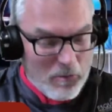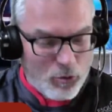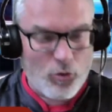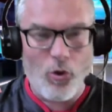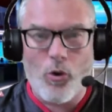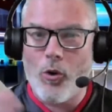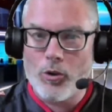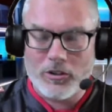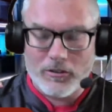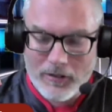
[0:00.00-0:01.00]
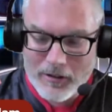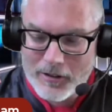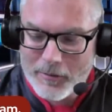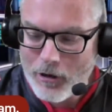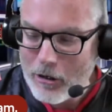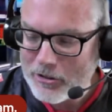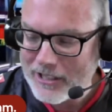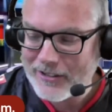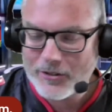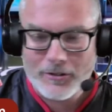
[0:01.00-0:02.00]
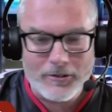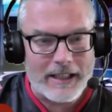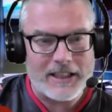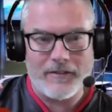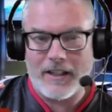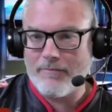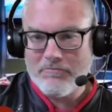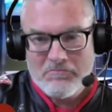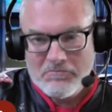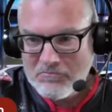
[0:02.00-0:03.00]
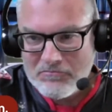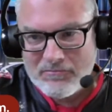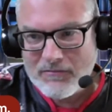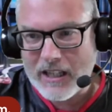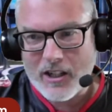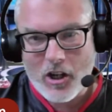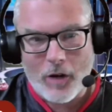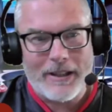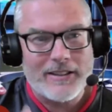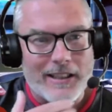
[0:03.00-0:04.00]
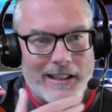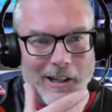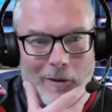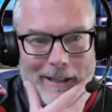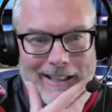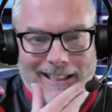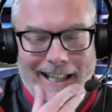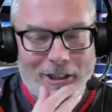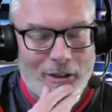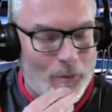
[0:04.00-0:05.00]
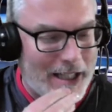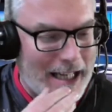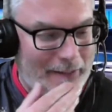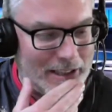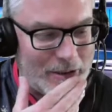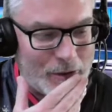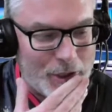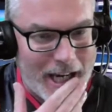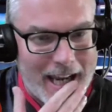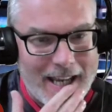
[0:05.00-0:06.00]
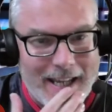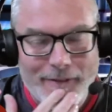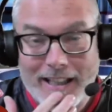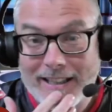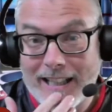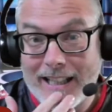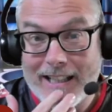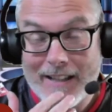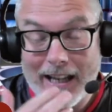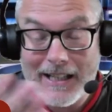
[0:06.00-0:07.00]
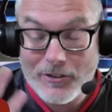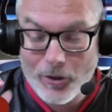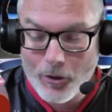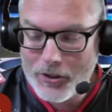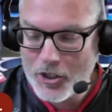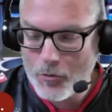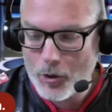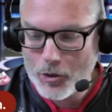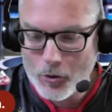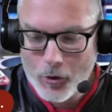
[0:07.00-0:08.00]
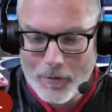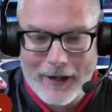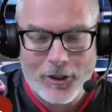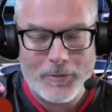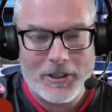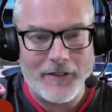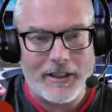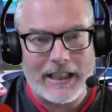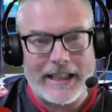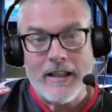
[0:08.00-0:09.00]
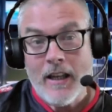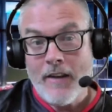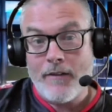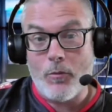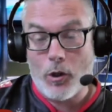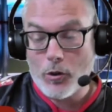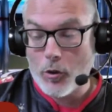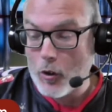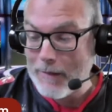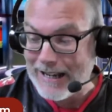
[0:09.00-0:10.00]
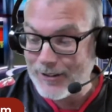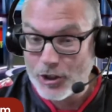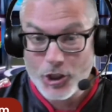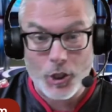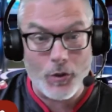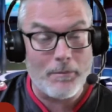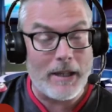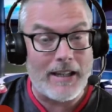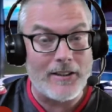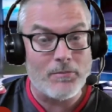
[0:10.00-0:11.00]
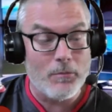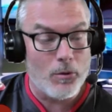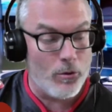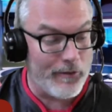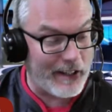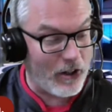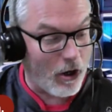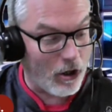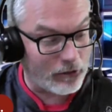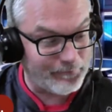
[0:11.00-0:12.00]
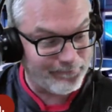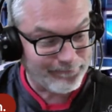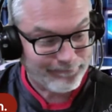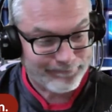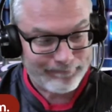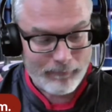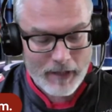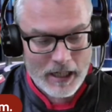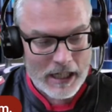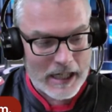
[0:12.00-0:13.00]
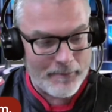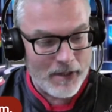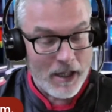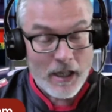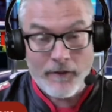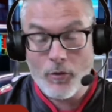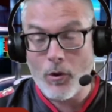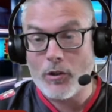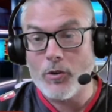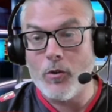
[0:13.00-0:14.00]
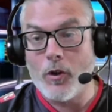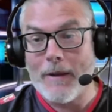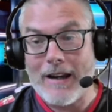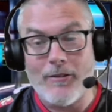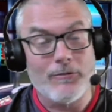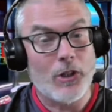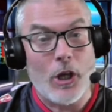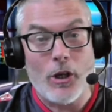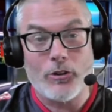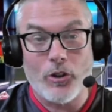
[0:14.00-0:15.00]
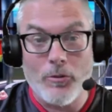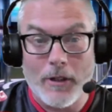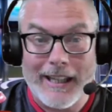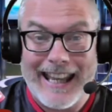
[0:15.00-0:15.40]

the draws and, and the process and all the rest of it, get your comments in the comment section. We'll have a little chat. If there's any any stories you want to talk about specifically, if you want to talk about Stuart Pearce moving on, um, if you want to talk about Kurt Zouma